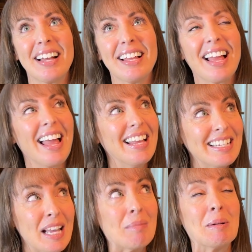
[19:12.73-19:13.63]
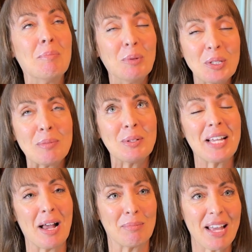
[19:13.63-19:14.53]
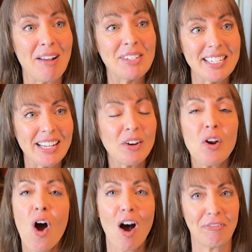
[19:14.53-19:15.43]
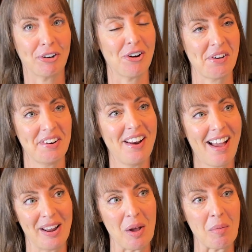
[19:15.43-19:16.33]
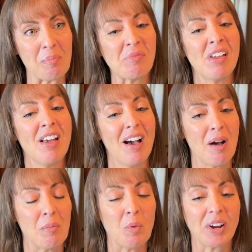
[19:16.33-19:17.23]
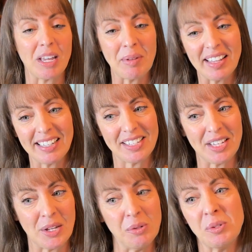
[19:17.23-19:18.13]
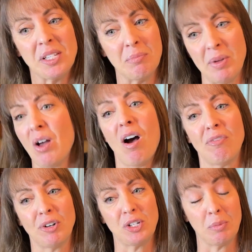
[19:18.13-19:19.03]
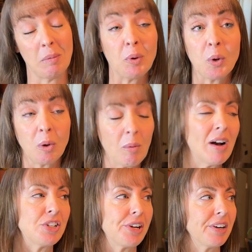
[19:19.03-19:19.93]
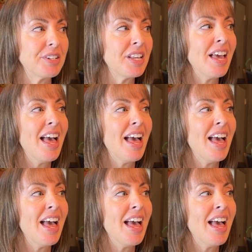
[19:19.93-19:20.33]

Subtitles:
It has happened multiple times. I've sent out an offer on an item where eBay lets you submit offers to people who are watchers,